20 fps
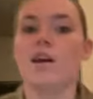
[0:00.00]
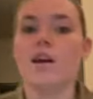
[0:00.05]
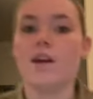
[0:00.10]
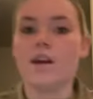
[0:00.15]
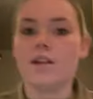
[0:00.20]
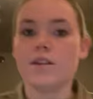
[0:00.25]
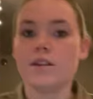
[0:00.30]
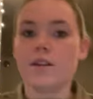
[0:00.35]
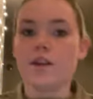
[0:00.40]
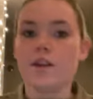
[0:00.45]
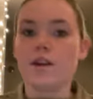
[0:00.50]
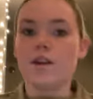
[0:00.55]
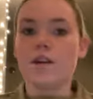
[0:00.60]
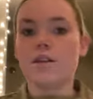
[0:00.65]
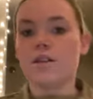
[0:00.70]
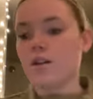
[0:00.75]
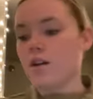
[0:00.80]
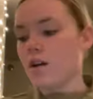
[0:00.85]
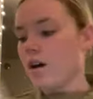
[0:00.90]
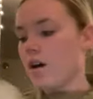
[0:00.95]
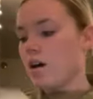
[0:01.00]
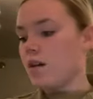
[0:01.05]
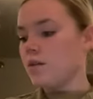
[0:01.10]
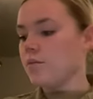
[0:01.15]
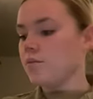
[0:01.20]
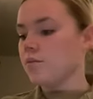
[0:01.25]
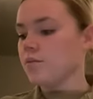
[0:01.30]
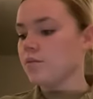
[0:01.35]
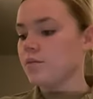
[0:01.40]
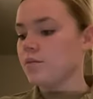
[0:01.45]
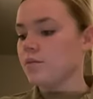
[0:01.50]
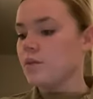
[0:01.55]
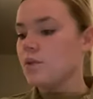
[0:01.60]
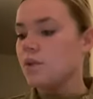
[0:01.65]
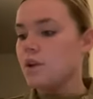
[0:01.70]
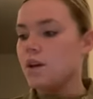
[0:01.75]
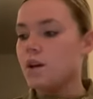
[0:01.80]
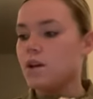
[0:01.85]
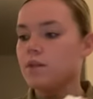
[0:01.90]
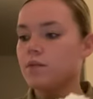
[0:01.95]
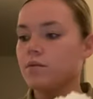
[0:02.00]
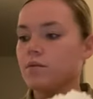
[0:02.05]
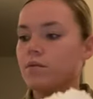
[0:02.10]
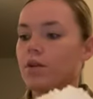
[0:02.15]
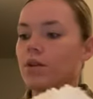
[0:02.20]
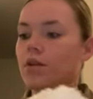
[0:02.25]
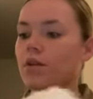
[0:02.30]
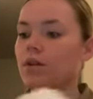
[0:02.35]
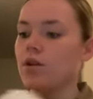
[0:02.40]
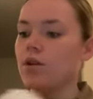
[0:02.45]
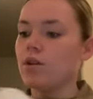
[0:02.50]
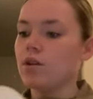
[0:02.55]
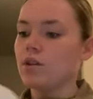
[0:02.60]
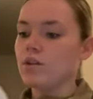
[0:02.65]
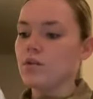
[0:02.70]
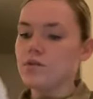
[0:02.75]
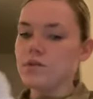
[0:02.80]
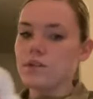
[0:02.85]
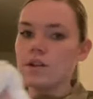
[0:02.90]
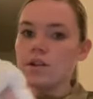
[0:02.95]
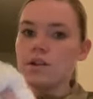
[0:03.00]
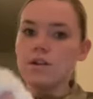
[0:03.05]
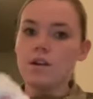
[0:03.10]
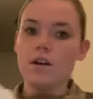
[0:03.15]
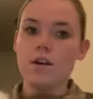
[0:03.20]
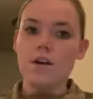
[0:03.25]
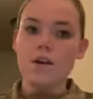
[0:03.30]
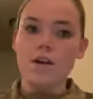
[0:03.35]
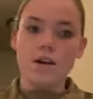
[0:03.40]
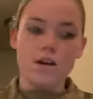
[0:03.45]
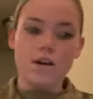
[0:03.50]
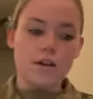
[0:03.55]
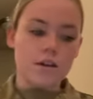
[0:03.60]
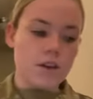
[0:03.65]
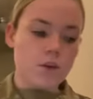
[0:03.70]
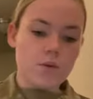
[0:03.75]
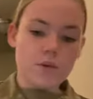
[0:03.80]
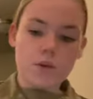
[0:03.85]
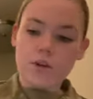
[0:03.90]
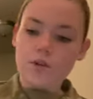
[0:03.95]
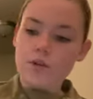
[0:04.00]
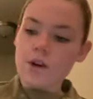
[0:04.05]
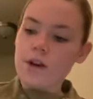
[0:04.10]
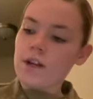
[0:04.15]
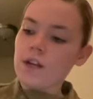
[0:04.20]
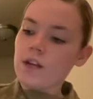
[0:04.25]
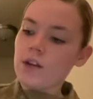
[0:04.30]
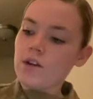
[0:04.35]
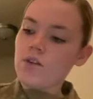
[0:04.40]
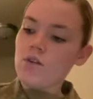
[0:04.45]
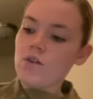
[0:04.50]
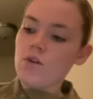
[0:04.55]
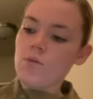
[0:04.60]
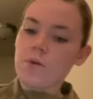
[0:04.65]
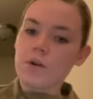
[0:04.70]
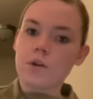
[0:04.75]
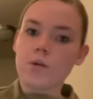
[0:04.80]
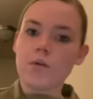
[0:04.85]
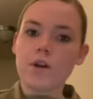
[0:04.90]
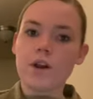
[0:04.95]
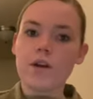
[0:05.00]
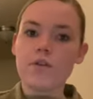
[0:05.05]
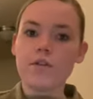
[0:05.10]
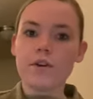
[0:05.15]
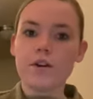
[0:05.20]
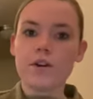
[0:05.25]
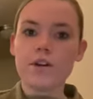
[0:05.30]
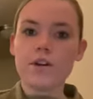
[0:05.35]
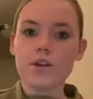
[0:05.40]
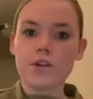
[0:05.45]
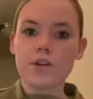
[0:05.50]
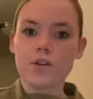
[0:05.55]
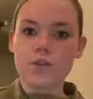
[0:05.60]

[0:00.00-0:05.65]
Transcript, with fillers: and then um, you can use it like when you're writing in a notebook or whatever you